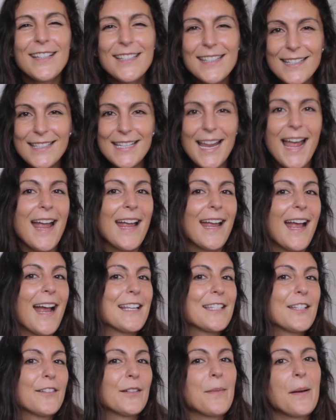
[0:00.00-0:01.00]
this day, I
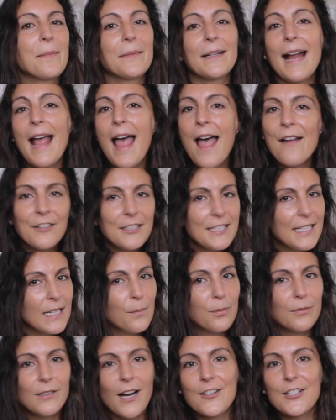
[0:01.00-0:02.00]
still remember every
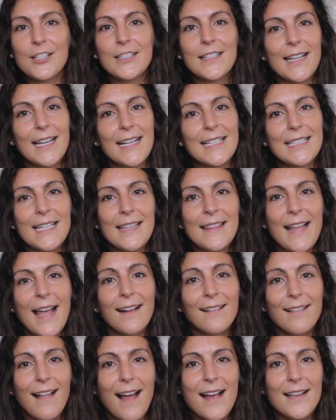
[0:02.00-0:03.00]
single project that I did in
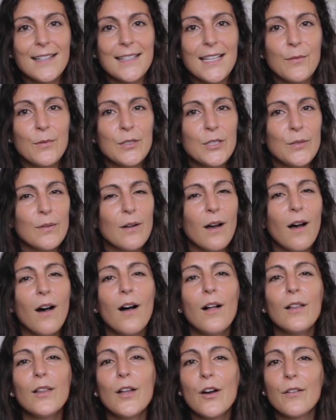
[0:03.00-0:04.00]
that class and would do it
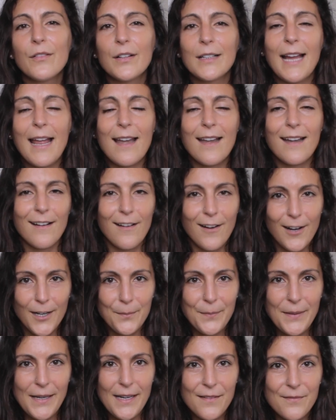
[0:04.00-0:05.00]
all over again in a
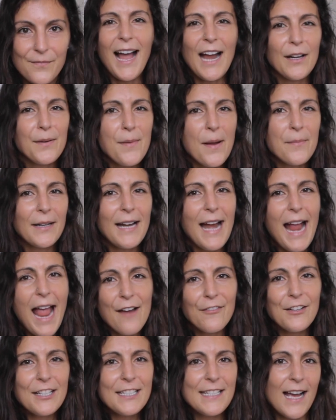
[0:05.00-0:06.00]
heartbeat. I remember
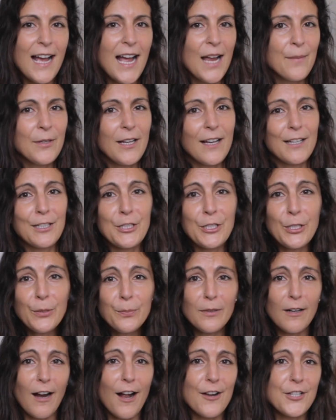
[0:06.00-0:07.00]
every time we got a new
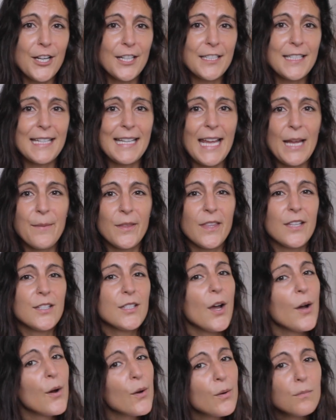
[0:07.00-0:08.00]
project, it came with its
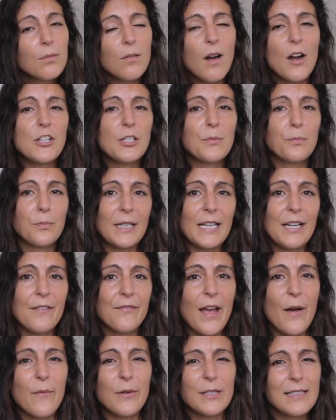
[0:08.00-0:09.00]
own project brief
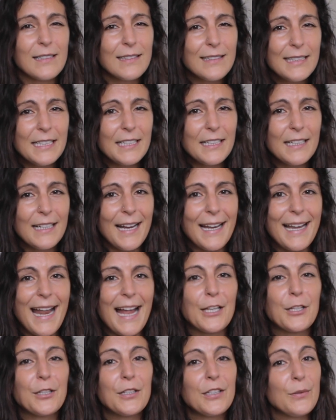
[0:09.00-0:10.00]
that was clear and
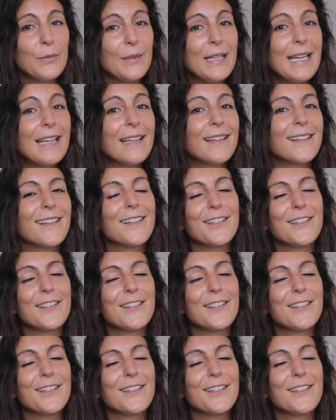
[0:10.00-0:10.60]
had unique